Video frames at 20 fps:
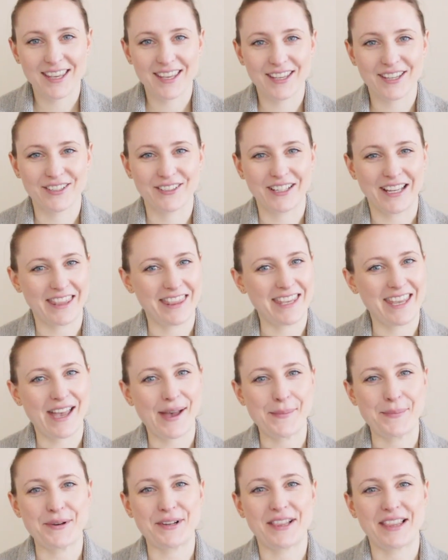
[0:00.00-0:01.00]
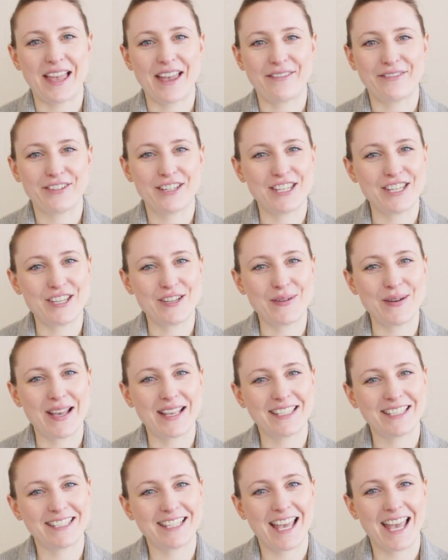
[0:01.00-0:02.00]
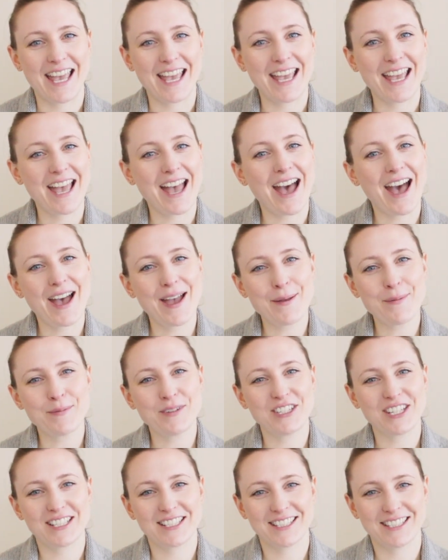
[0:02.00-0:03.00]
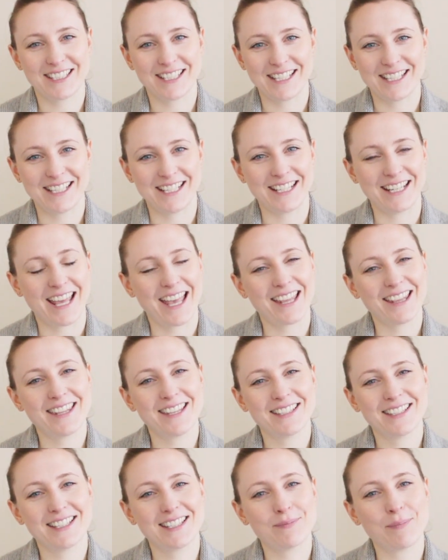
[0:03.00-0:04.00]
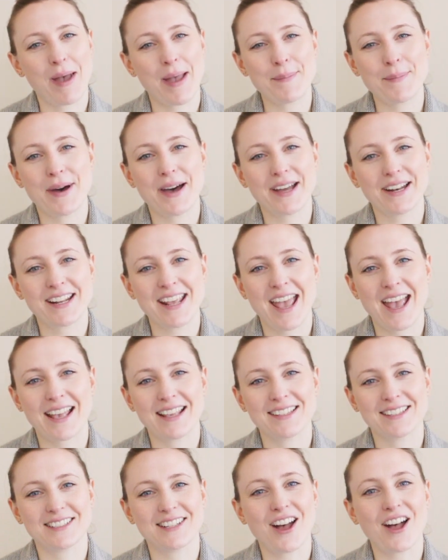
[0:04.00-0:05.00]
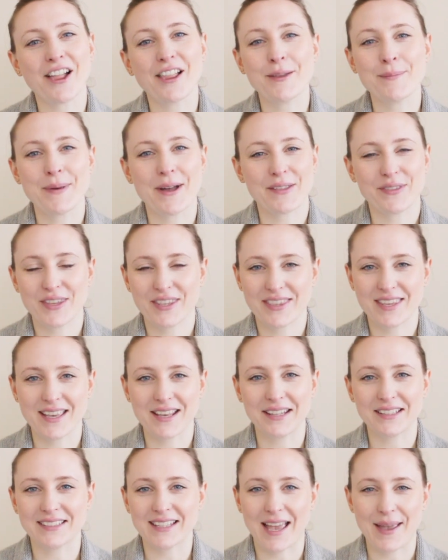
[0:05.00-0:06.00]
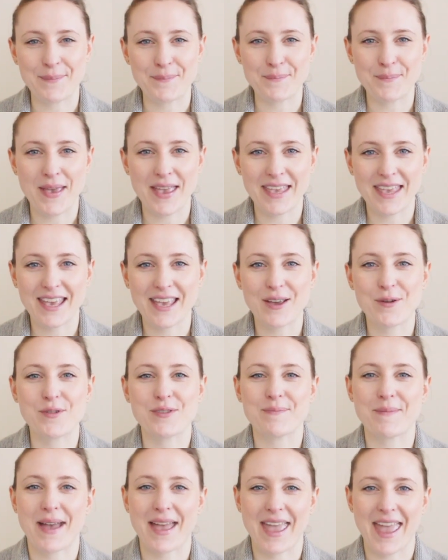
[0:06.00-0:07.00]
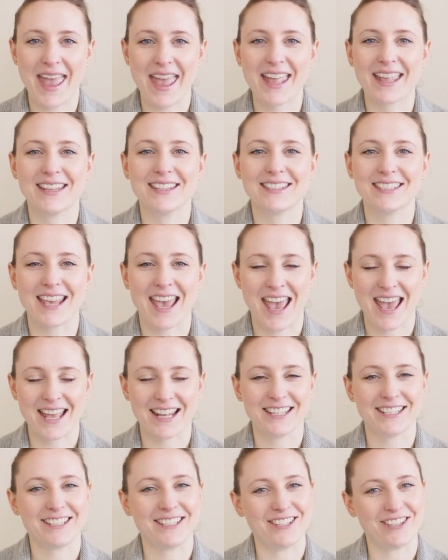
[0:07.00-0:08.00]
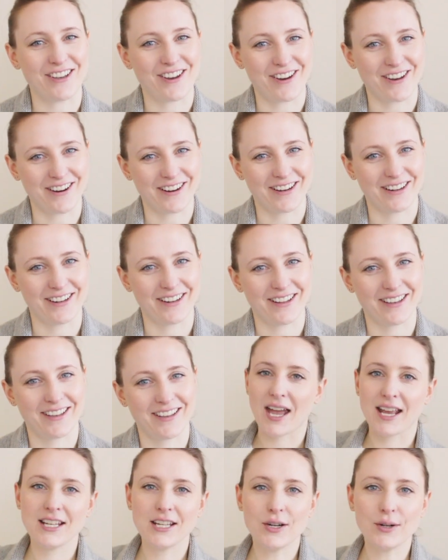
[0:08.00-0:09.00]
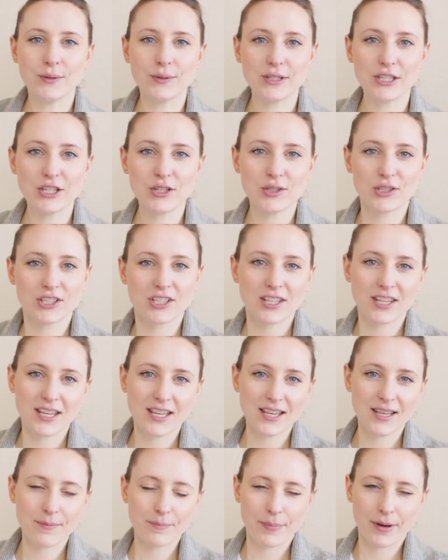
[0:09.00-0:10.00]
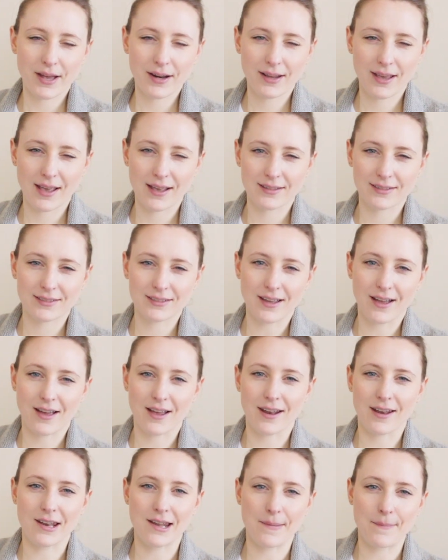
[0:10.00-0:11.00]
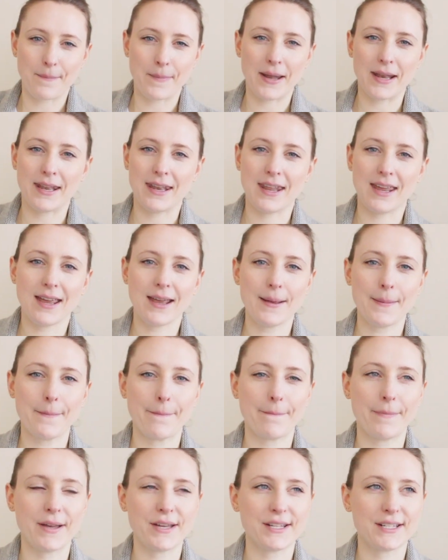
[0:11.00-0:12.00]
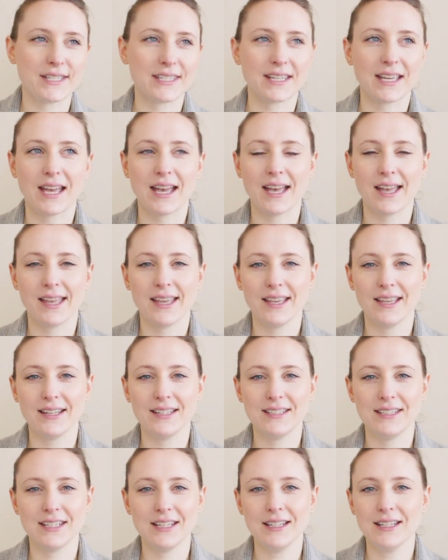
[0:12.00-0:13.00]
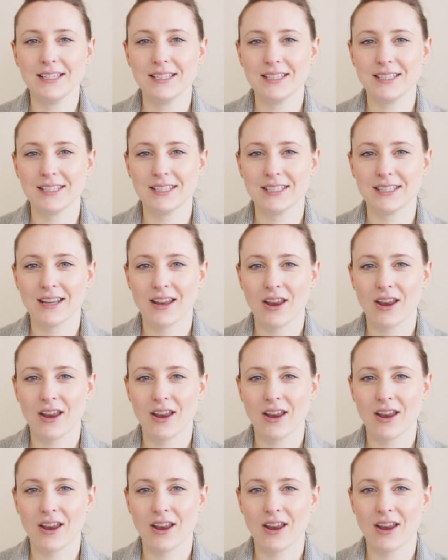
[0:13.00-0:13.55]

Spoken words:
here in the upper left USA. I'm Justine, and this is my podcast all about the things I'm making with my hands and yarn. I don't usually podcast on Monday, but I didn't